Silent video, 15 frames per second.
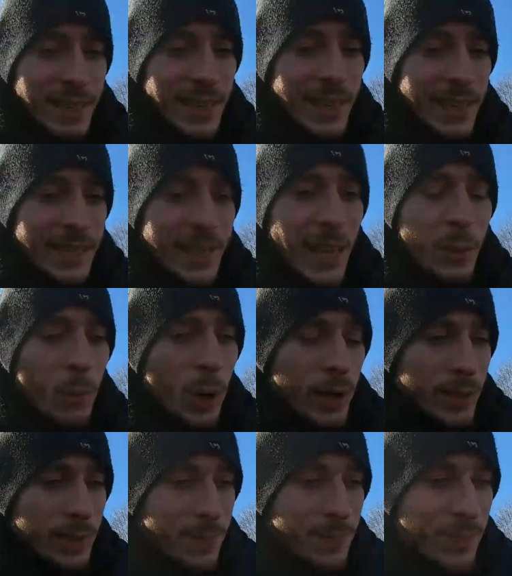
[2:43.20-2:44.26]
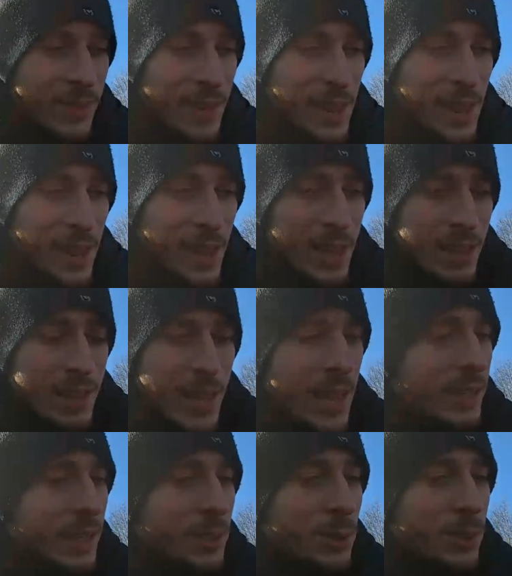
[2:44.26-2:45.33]
in day one
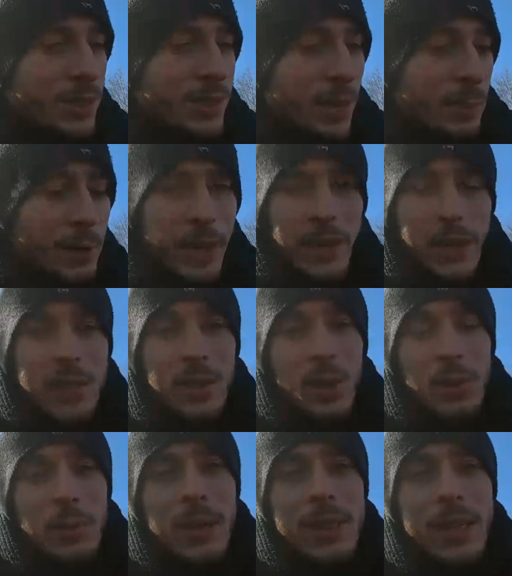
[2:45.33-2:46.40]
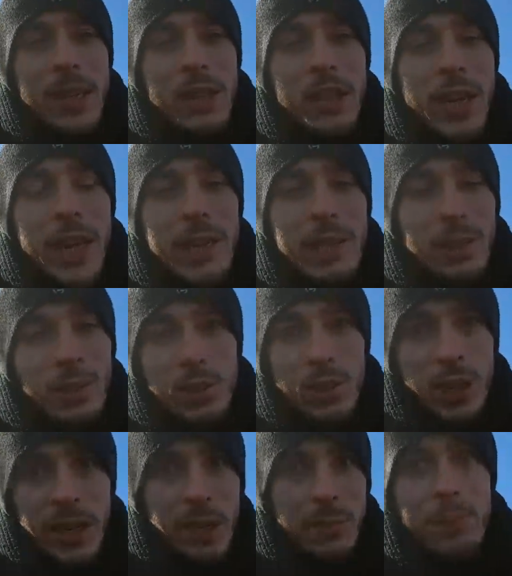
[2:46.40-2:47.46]
that as soon as I'm gonna start my second channel, it's
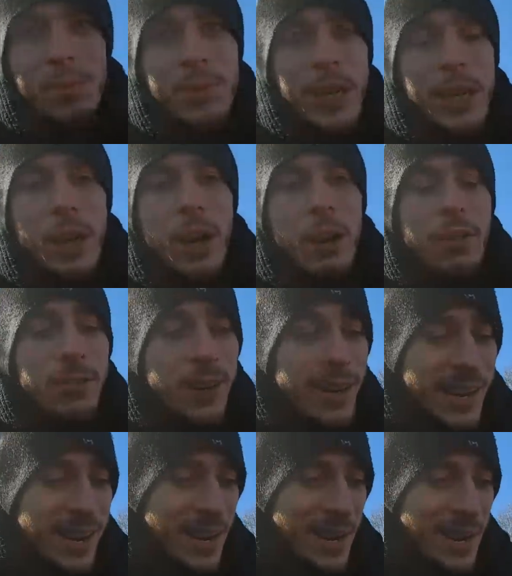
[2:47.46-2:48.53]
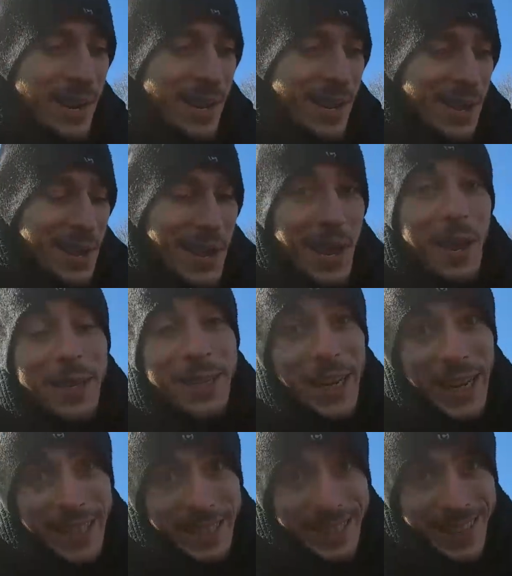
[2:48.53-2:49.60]
just gonna take off. It
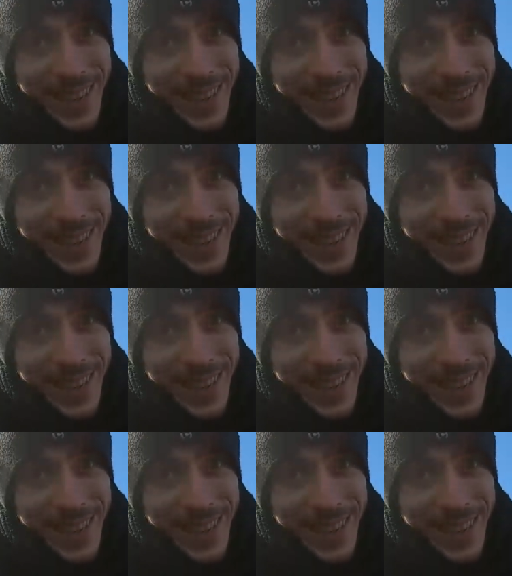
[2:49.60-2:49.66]
didn't.